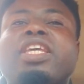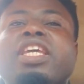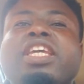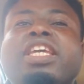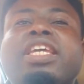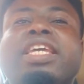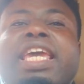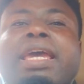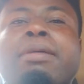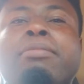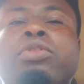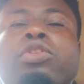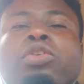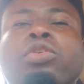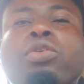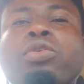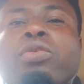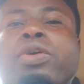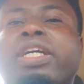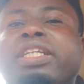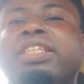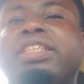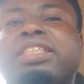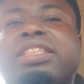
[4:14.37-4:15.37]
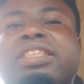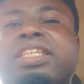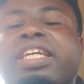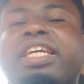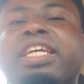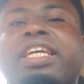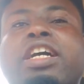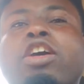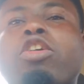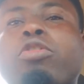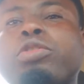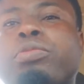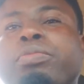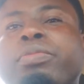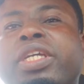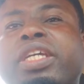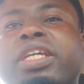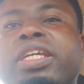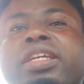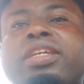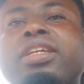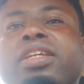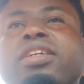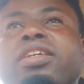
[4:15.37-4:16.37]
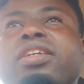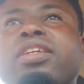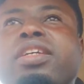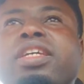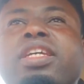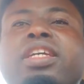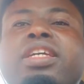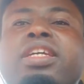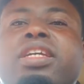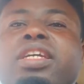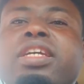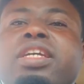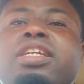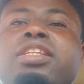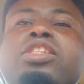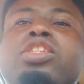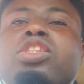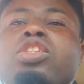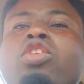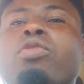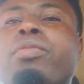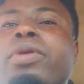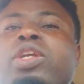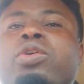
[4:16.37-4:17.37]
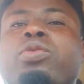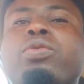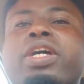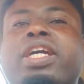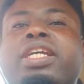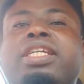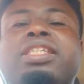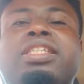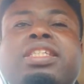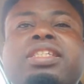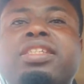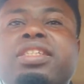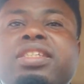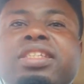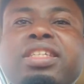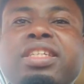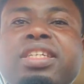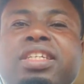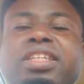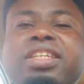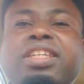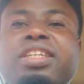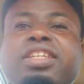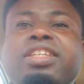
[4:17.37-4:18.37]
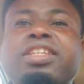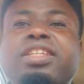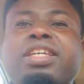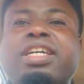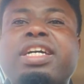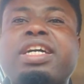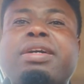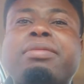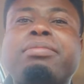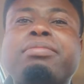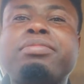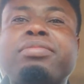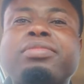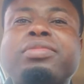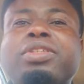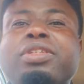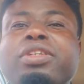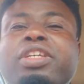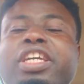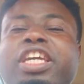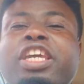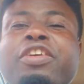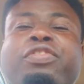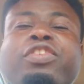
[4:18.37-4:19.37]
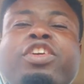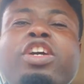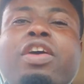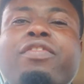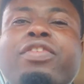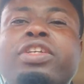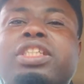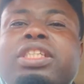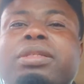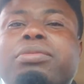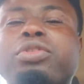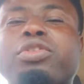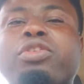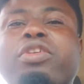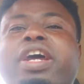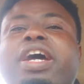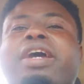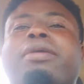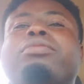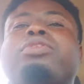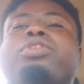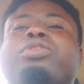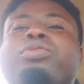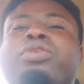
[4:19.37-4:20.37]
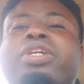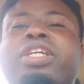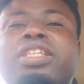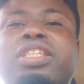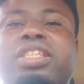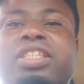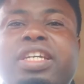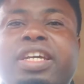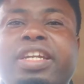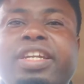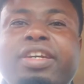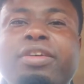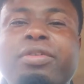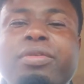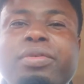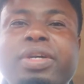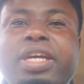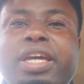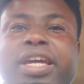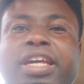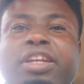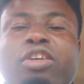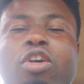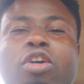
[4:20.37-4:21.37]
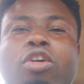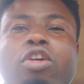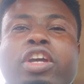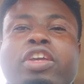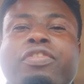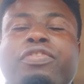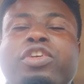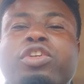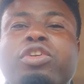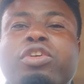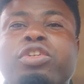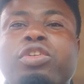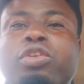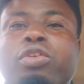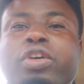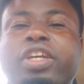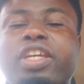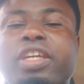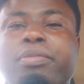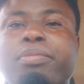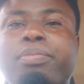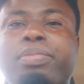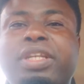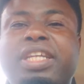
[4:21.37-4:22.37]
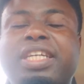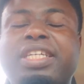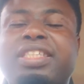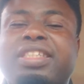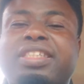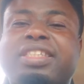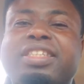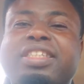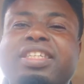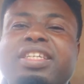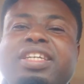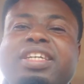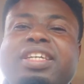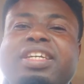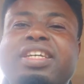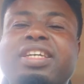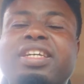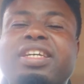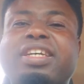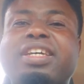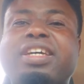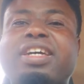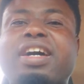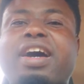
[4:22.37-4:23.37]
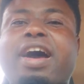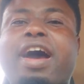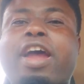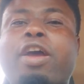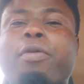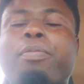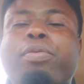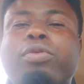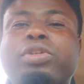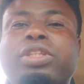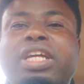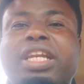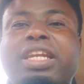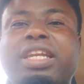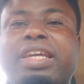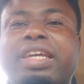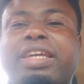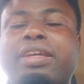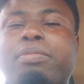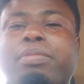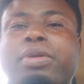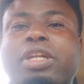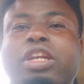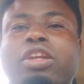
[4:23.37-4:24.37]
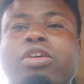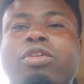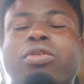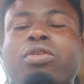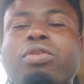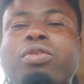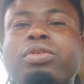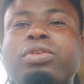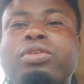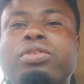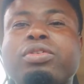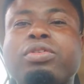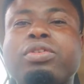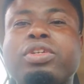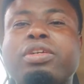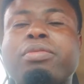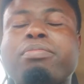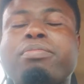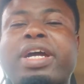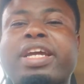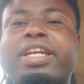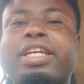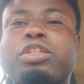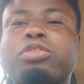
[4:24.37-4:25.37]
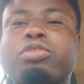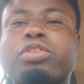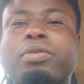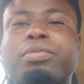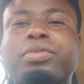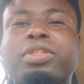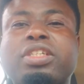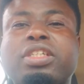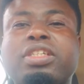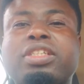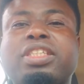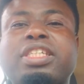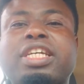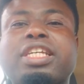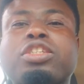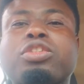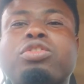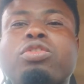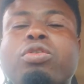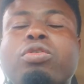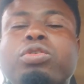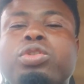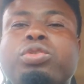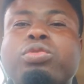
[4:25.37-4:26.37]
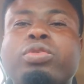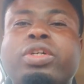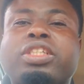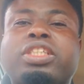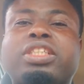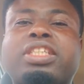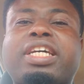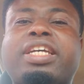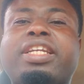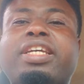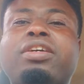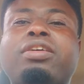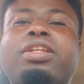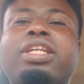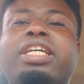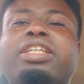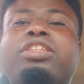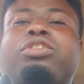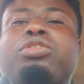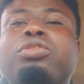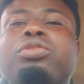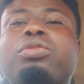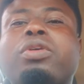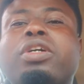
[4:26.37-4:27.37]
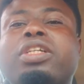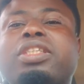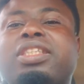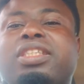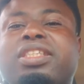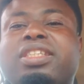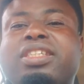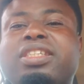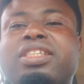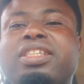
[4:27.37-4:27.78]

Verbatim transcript: He came through and He helped me in so many ways. Um, if you haven't subscribed to his channel, or if you don't know him, please, I'll put a link below my description. Just go to his channel and do what?